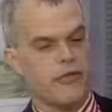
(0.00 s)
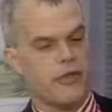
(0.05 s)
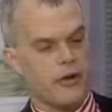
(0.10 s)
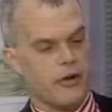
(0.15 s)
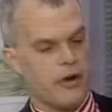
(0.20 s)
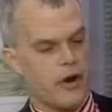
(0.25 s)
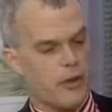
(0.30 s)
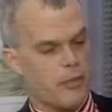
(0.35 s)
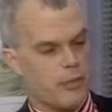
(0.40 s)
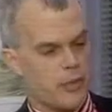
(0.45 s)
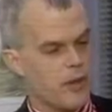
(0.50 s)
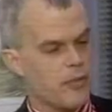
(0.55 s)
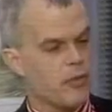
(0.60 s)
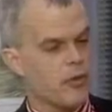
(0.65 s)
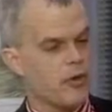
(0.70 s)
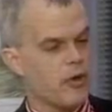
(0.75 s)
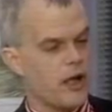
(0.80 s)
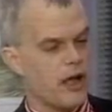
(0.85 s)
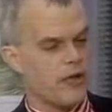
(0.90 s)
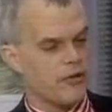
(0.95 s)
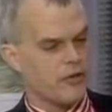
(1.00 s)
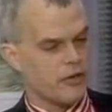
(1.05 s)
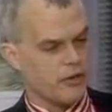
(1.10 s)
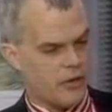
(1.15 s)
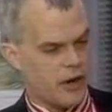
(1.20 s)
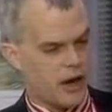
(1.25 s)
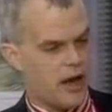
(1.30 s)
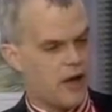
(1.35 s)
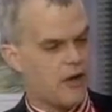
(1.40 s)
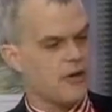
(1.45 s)
if there are people on the
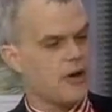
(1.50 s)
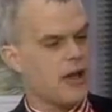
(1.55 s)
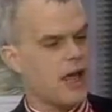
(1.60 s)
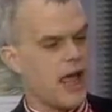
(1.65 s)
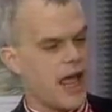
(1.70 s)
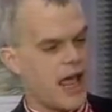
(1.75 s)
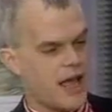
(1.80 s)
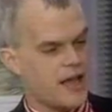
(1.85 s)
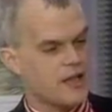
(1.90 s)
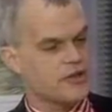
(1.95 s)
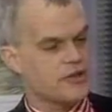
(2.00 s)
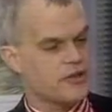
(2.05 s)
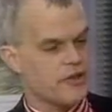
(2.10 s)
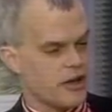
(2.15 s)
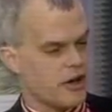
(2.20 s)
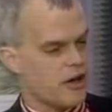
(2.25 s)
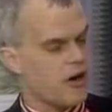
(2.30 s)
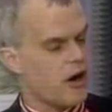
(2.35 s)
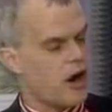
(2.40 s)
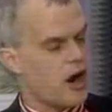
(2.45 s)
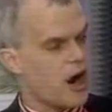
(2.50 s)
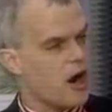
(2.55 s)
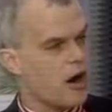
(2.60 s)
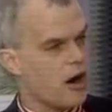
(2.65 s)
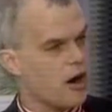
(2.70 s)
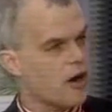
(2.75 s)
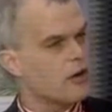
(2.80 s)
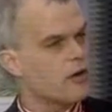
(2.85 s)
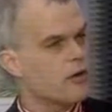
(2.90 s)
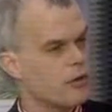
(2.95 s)
ground, as there
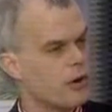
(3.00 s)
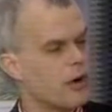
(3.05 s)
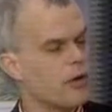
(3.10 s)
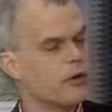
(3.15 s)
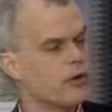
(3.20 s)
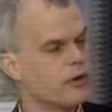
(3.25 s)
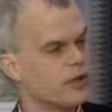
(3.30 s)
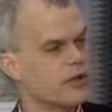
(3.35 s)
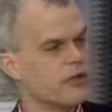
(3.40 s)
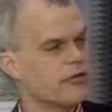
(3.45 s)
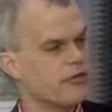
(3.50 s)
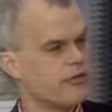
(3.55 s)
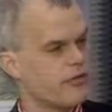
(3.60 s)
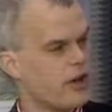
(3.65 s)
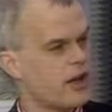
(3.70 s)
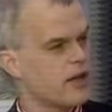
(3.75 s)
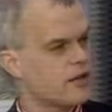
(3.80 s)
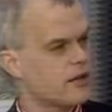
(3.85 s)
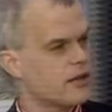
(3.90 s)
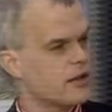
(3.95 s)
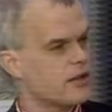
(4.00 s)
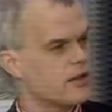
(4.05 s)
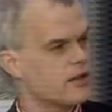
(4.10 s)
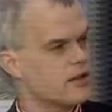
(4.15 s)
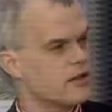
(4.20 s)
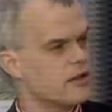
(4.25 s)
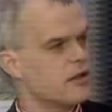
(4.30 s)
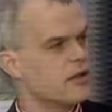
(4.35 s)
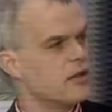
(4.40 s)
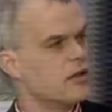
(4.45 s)
are, who are willing to fight
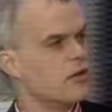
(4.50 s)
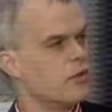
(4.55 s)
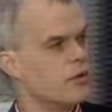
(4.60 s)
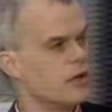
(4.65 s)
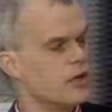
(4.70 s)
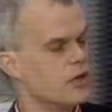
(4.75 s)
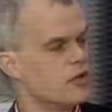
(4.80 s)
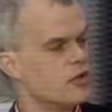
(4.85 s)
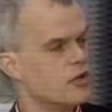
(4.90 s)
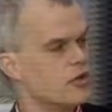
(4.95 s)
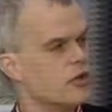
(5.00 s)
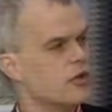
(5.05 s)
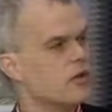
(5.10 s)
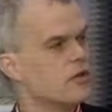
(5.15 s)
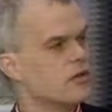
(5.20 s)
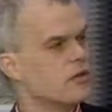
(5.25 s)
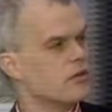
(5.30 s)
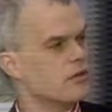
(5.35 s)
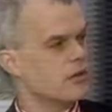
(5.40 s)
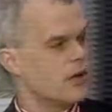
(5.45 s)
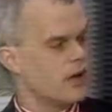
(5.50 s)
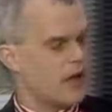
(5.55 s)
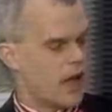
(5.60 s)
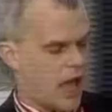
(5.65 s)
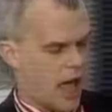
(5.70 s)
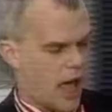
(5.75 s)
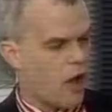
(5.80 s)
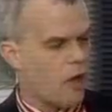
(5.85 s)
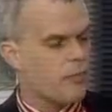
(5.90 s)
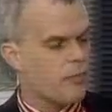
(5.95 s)
this, we should
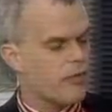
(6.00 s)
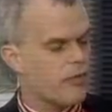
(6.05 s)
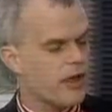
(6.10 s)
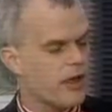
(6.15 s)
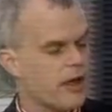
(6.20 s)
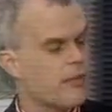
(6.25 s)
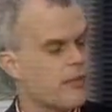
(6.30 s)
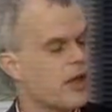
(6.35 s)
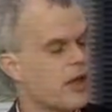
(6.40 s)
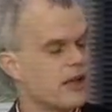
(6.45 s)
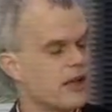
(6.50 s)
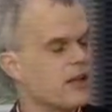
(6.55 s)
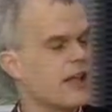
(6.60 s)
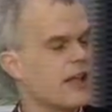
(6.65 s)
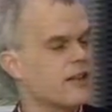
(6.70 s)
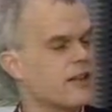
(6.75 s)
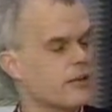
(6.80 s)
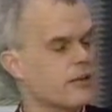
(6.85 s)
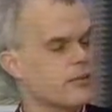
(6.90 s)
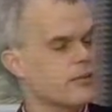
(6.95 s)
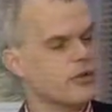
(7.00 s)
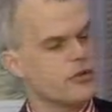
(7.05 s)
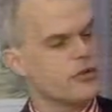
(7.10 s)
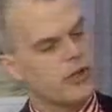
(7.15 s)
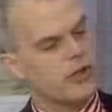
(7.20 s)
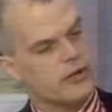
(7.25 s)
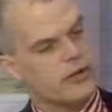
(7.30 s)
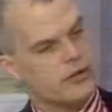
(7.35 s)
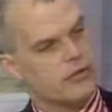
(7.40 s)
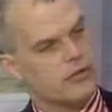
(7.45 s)
help them and let them
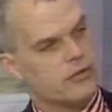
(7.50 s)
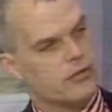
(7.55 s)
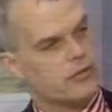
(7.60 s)
do it.